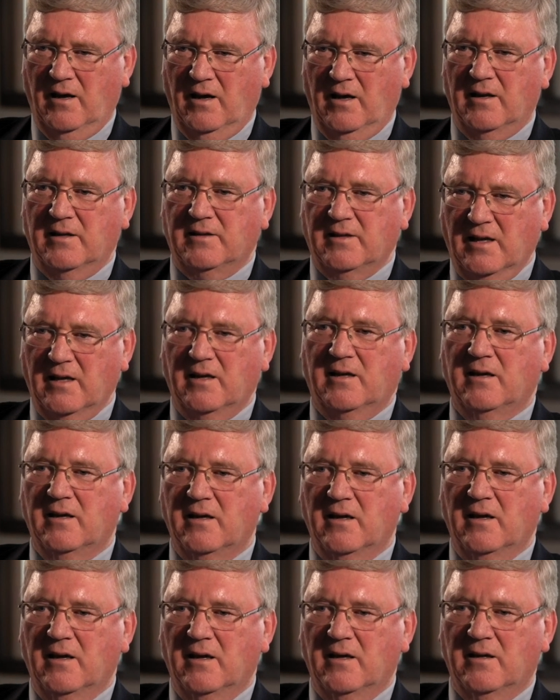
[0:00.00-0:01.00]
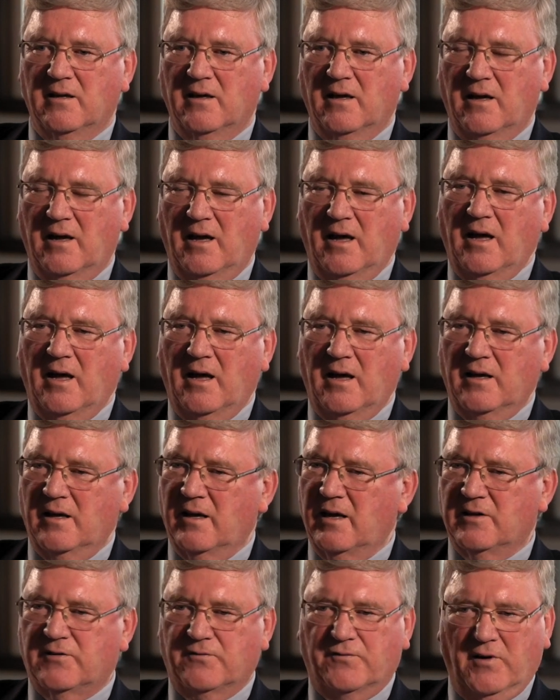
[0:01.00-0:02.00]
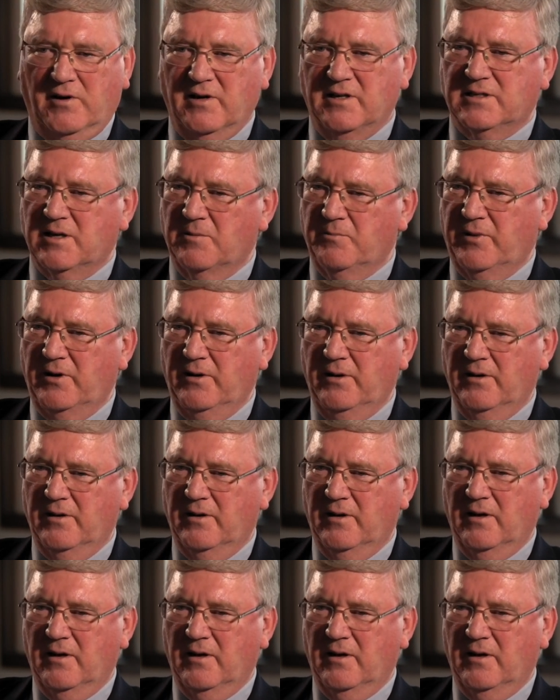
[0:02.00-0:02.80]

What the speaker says: And I think it's very simple.